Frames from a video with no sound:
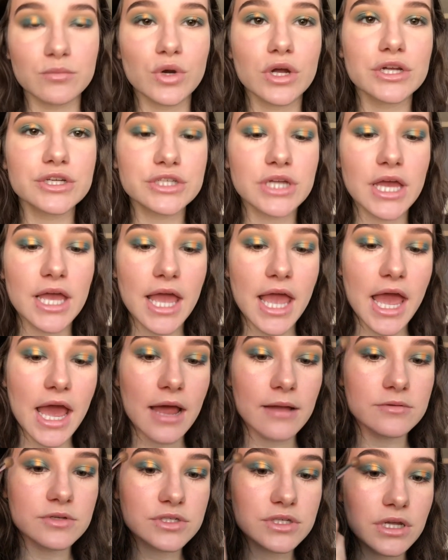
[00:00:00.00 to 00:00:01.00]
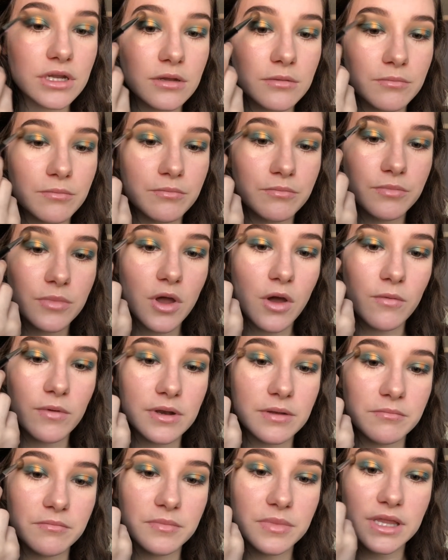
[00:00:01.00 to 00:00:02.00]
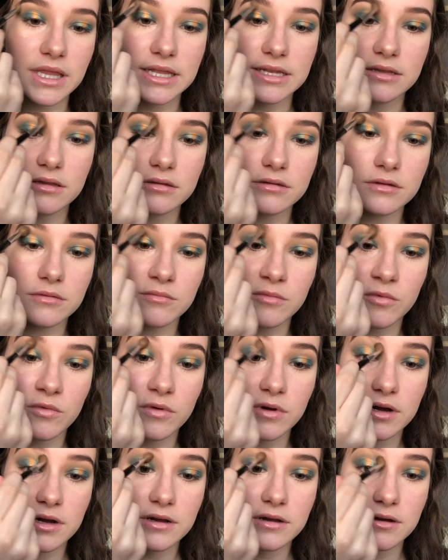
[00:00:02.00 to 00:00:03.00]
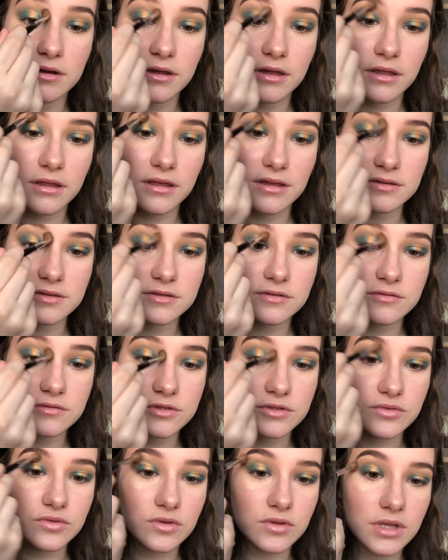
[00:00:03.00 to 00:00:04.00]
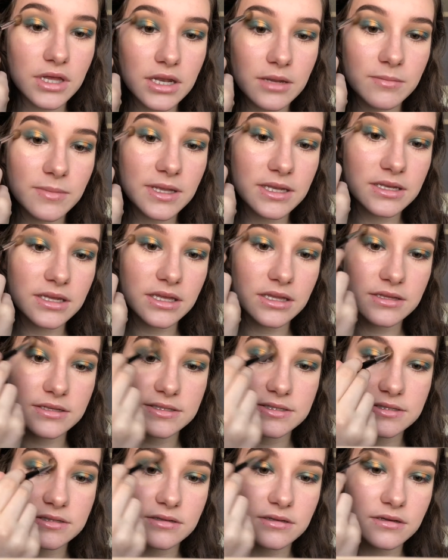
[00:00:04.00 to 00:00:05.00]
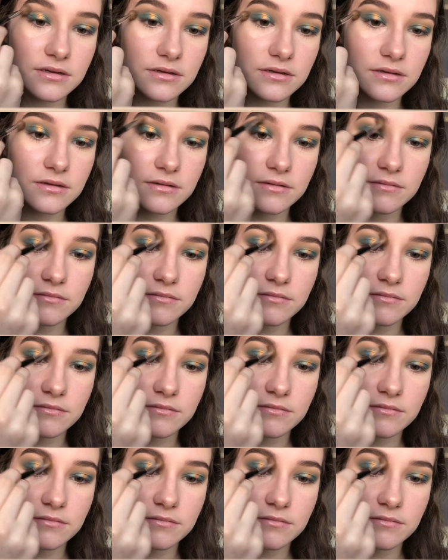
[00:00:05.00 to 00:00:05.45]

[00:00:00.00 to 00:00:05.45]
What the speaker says: brush and I'm just going to go in and blend a little more. I told you, a lot of blending in this look.